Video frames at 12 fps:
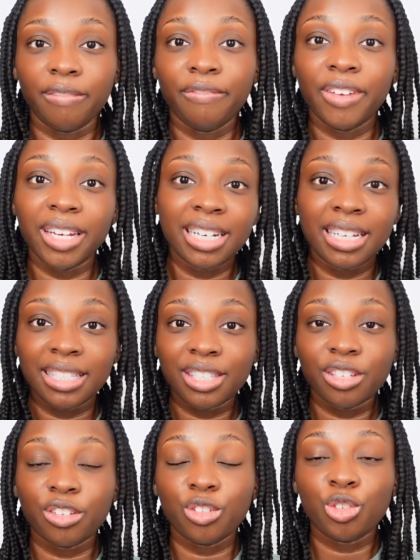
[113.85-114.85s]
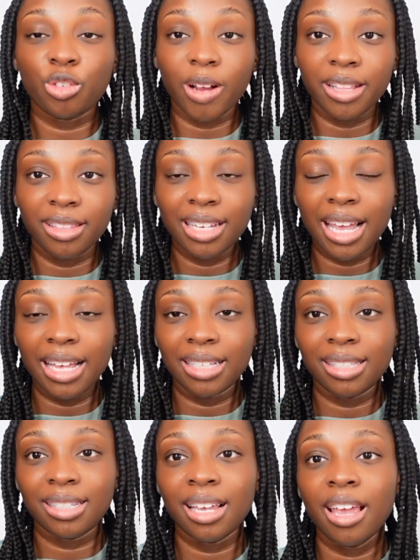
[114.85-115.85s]
fitness strength
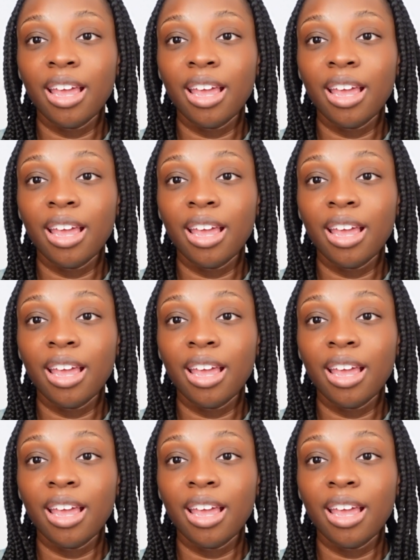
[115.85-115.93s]
test,